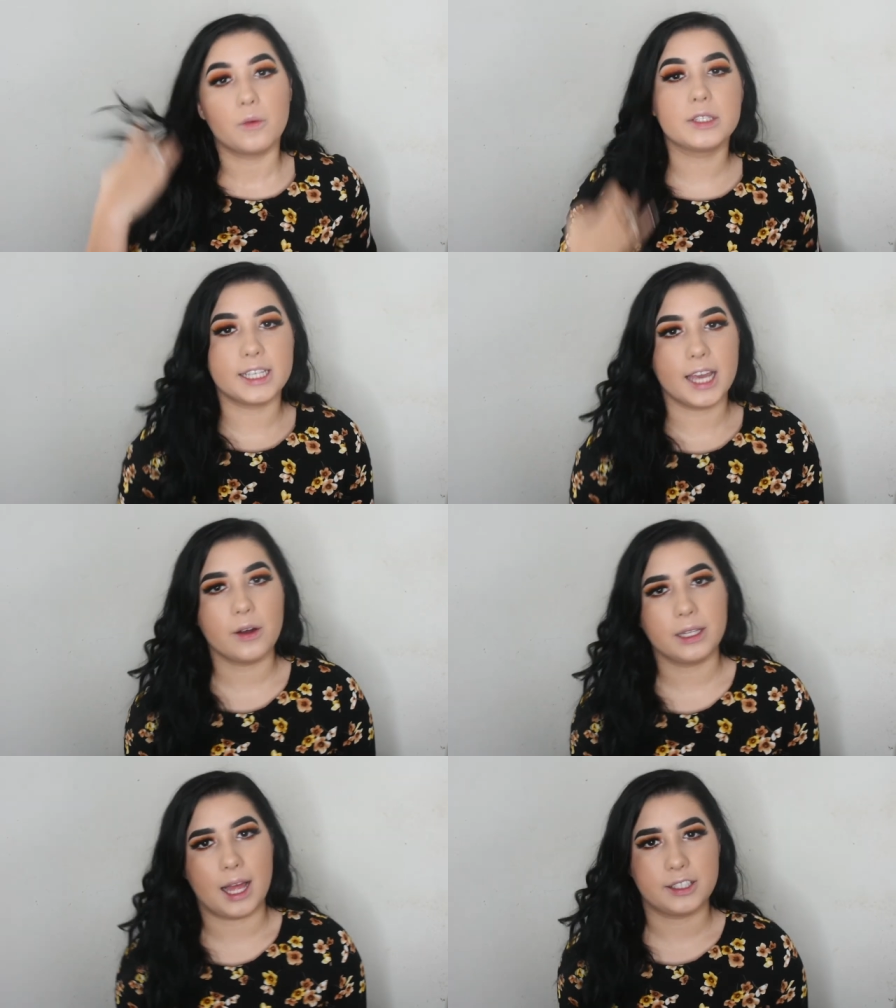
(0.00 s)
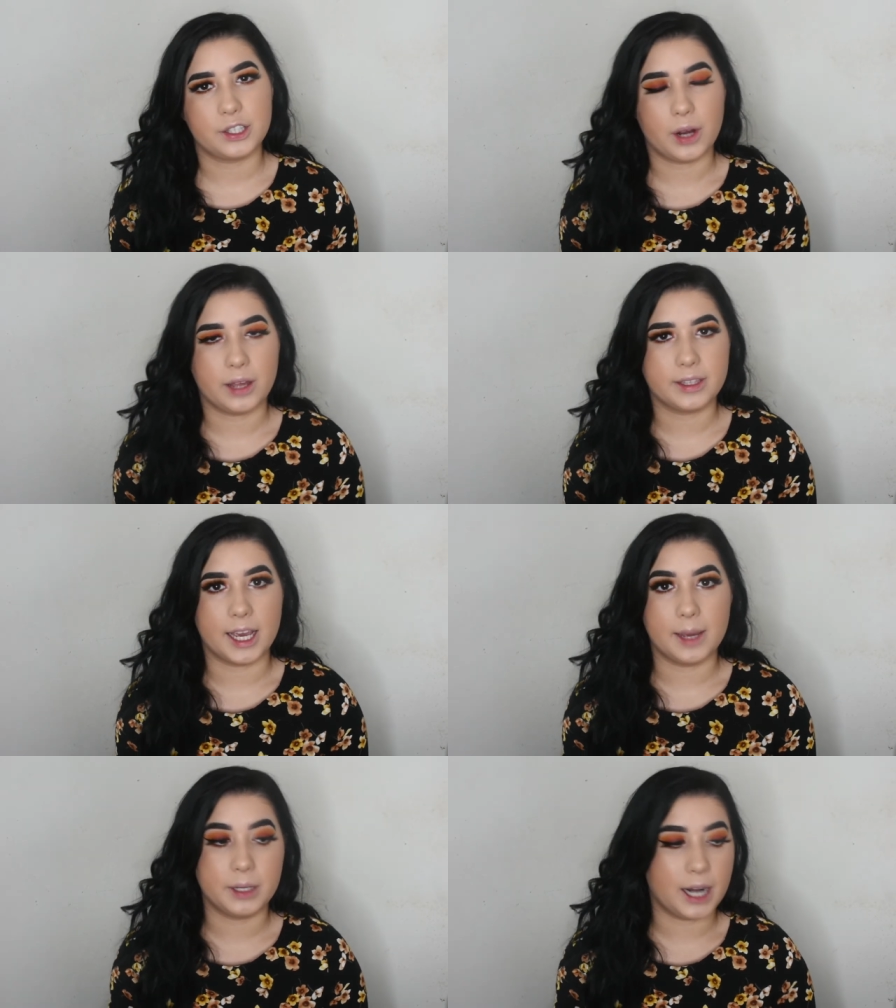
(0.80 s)
We'll see how it lasts throughout the
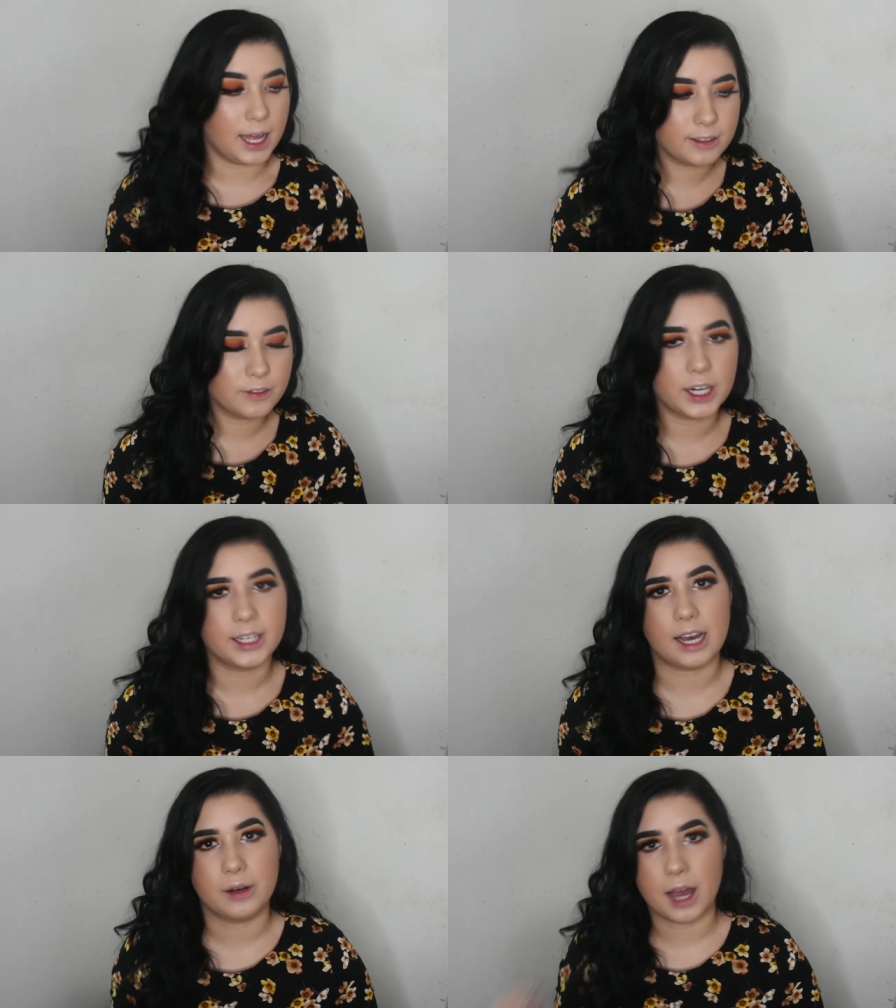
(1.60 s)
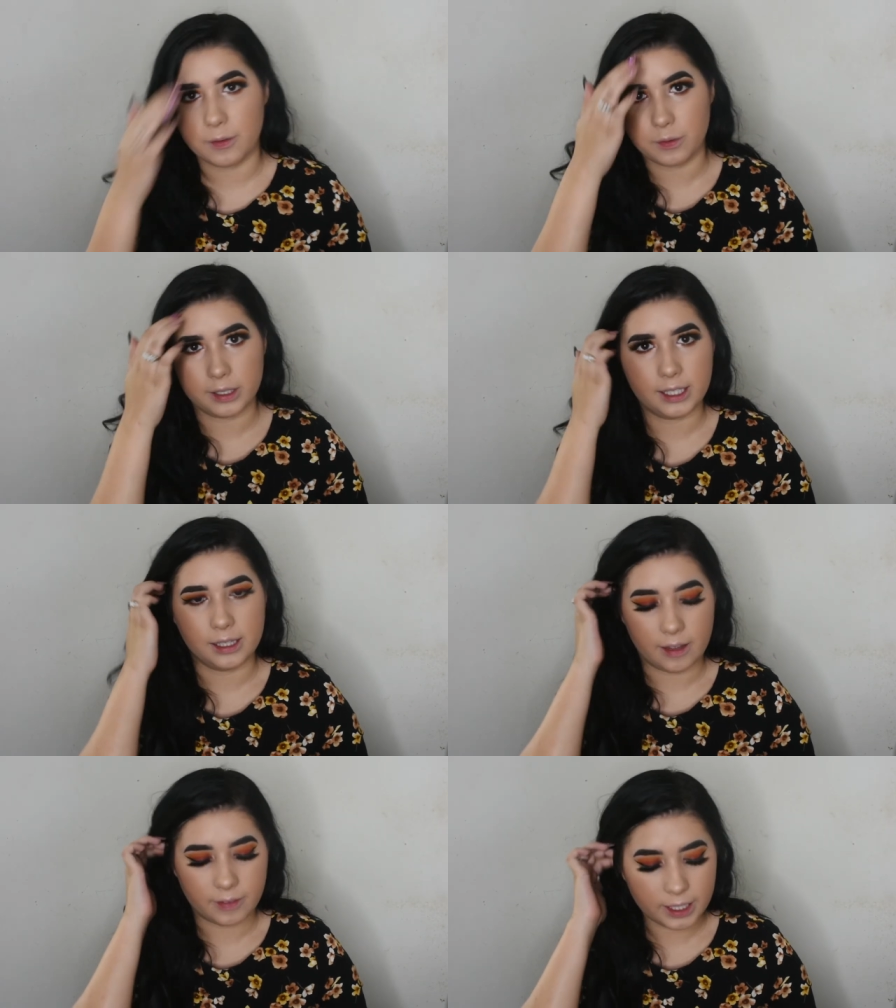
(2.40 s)
day, but as of right now, I really
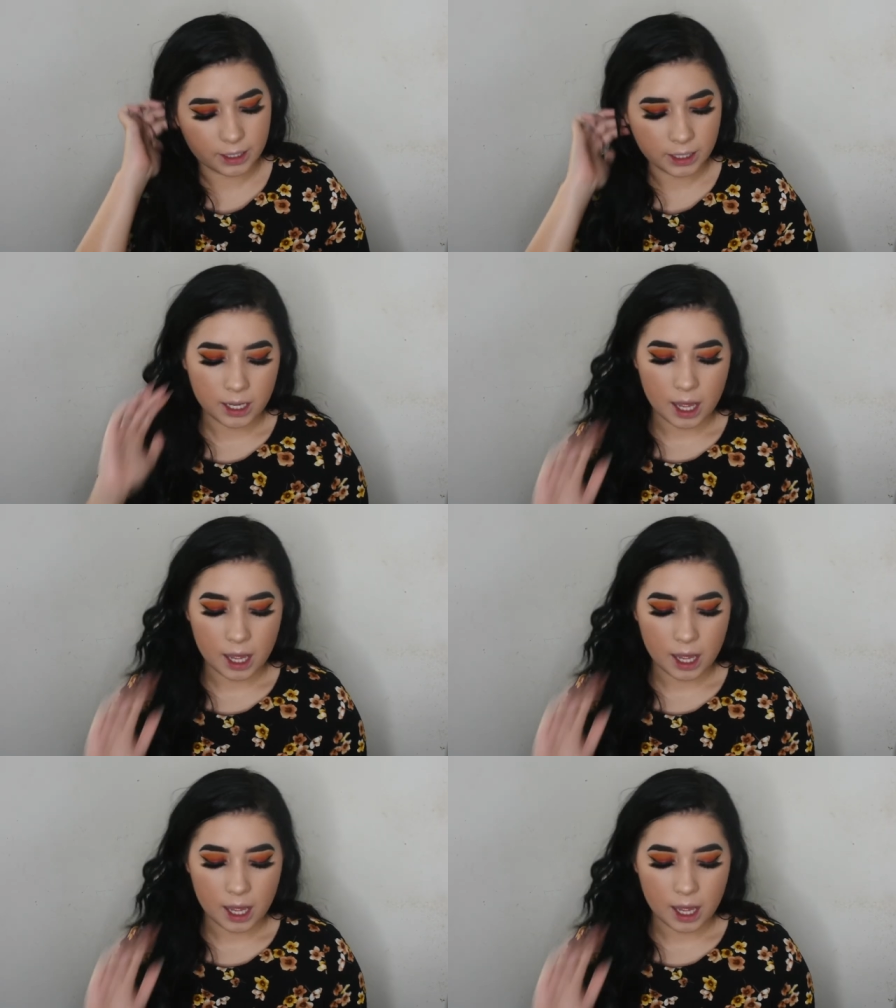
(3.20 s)
love it.